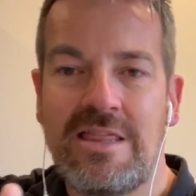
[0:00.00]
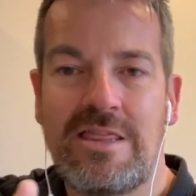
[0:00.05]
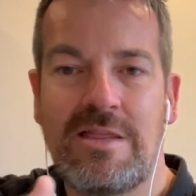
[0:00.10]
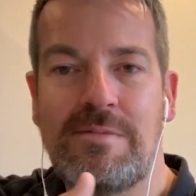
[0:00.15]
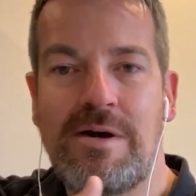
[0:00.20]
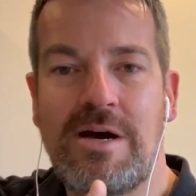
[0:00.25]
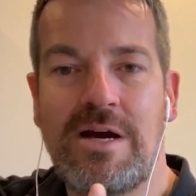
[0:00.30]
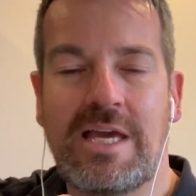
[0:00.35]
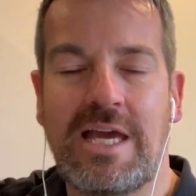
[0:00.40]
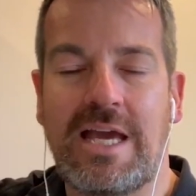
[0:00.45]
the
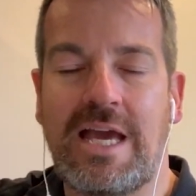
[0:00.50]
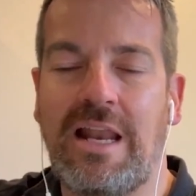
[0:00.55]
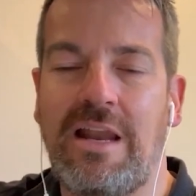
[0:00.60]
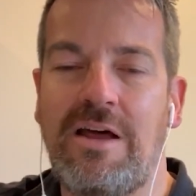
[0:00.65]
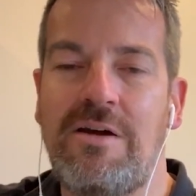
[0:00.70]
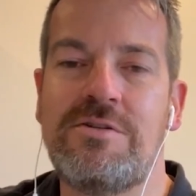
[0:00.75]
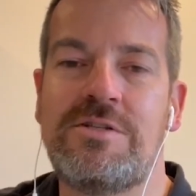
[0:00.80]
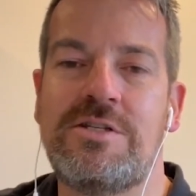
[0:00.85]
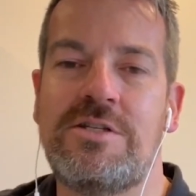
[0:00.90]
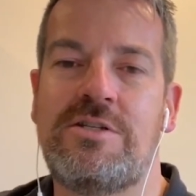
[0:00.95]
market
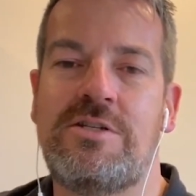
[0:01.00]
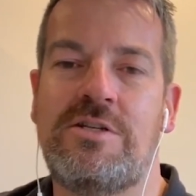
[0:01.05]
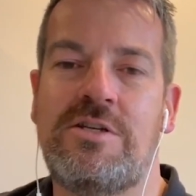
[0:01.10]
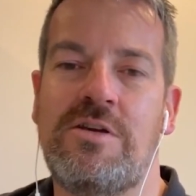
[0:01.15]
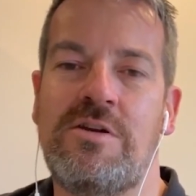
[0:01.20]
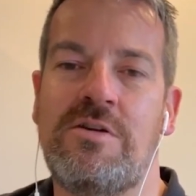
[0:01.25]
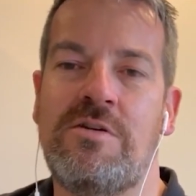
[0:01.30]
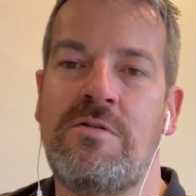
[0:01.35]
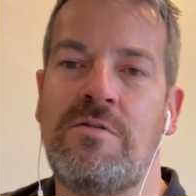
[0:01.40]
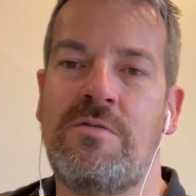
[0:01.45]
closes
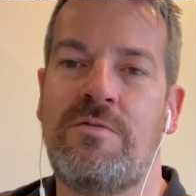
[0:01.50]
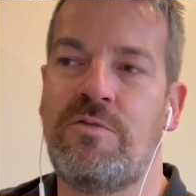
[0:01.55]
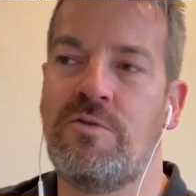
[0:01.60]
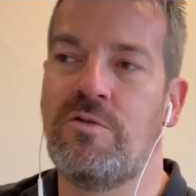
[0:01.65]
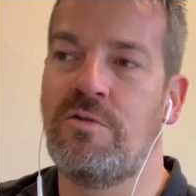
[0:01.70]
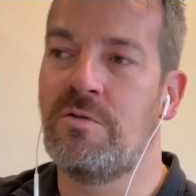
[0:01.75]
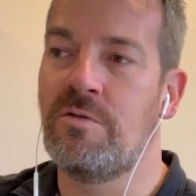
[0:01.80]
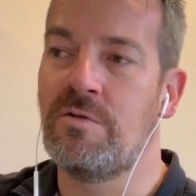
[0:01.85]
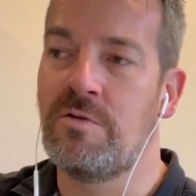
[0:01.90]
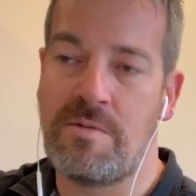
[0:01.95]
you
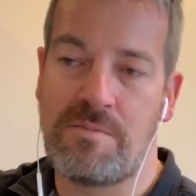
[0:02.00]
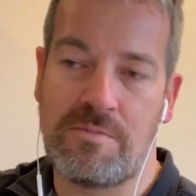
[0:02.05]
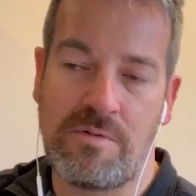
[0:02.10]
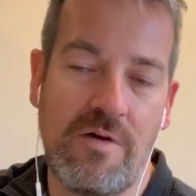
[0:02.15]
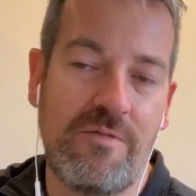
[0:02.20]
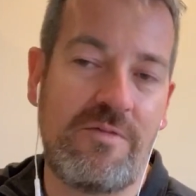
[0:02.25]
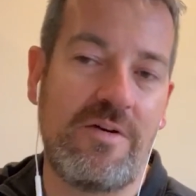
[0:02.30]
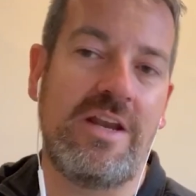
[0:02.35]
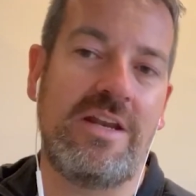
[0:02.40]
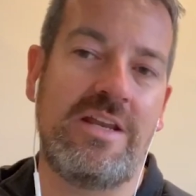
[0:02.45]
for a
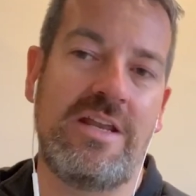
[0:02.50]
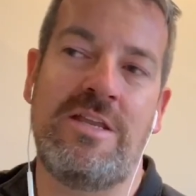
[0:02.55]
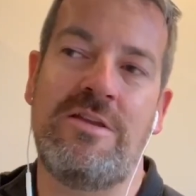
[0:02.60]
profit,